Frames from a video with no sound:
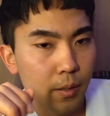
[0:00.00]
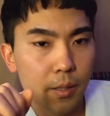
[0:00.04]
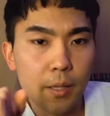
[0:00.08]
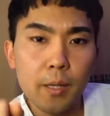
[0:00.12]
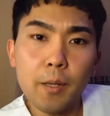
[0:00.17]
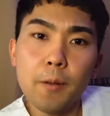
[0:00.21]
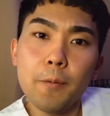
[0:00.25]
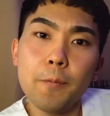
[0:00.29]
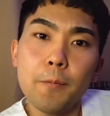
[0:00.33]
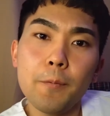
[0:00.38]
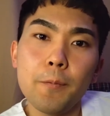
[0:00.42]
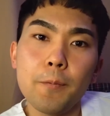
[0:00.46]

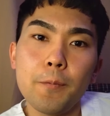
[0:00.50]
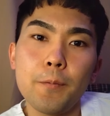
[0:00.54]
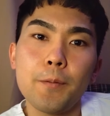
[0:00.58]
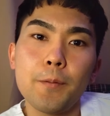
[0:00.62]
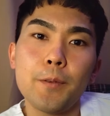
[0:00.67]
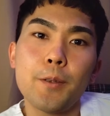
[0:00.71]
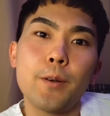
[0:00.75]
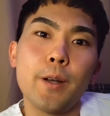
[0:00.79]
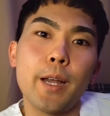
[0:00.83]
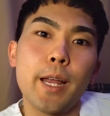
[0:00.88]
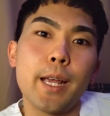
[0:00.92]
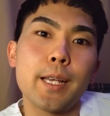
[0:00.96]
if
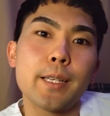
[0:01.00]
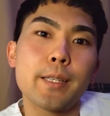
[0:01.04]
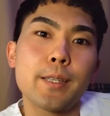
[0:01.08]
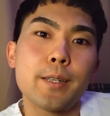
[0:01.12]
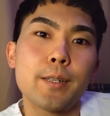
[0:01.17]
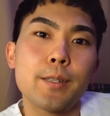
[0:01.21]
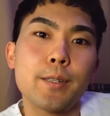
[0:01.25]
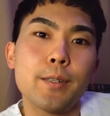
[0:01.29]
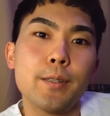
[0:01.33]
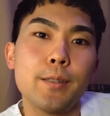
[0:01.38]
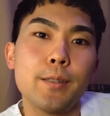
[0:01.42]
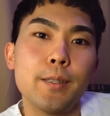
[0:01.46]
your
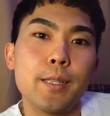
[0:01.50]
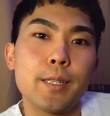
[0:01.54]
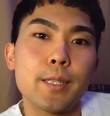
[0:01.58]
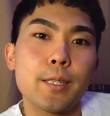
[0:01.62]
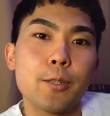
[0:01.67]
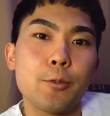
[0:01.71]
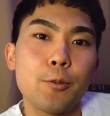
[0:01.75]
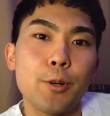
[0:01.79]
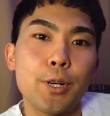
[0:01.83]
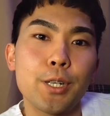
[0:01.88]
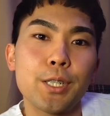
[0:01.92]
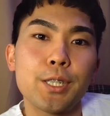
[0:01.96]
answer to this
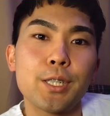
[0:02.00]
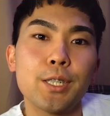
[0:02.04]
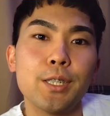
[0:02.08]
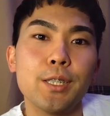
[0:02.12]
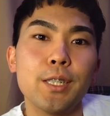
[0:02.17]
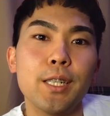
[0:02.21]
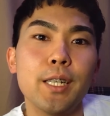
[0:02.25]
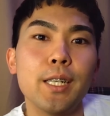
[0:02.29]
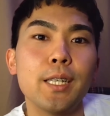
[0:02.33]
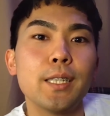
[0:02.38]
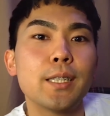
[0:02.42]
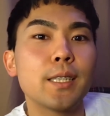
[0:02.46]
question
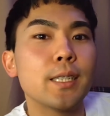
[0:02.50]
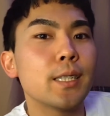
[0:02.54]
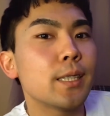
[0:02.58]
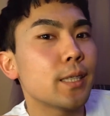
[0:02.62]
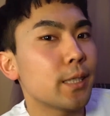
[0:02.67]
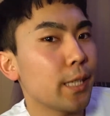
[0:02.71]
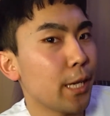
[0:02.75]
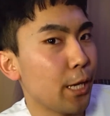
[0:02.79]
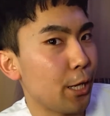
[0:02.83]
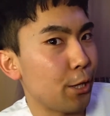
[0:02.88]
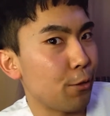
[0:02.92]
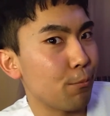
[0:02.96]
is the
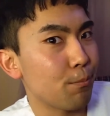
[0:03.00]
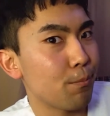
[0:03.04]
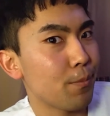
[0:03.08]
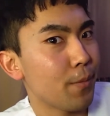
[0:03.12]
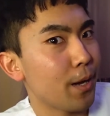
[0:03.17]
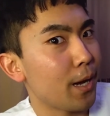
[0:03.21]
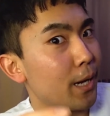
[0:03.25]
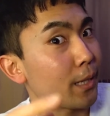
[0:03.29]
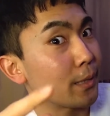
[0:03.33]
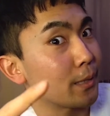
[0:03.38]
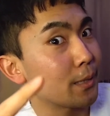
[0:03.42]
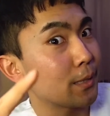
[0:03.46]
same
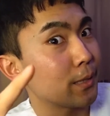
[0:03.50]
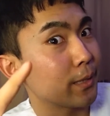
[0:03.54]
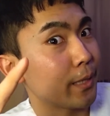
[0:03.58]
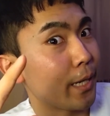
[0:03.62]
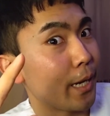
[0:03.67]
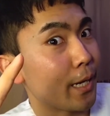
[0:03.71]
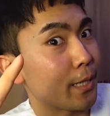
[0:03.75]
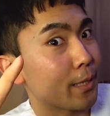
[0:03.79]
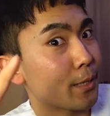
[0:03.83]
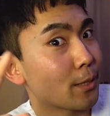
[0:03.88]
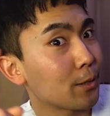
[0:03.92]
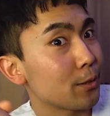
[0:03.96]
as the
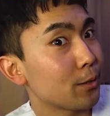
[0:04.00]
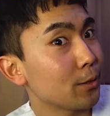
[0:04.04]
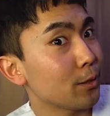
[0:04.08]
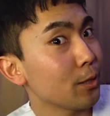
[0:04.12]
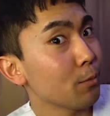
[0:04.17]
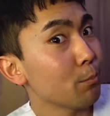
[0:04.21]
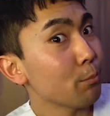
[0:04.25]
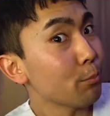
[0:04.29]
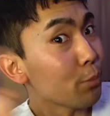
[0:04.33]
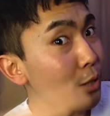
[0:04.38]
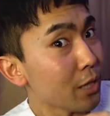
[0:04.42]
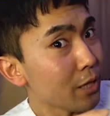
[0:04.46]
answer to
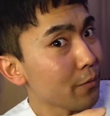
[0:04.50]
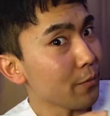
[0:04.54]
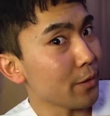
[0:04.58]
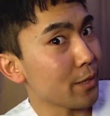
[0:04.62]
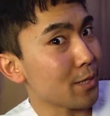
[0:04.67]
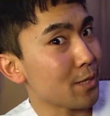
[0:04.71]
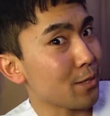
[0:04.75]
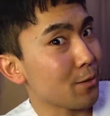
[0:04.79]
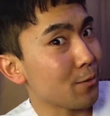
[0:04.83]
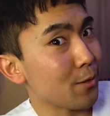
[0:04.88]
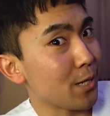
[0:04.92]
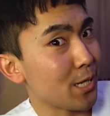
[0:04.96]
the
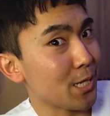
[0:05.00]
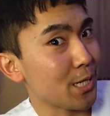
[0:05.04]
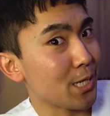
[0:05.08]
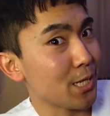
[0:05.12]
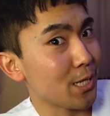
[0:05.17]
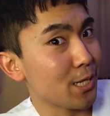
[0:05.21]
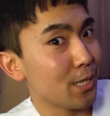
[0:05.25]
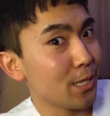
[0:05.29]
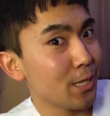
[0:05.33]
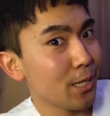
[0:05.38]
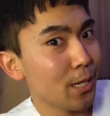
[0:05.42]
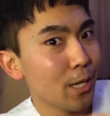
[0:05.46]
previous question,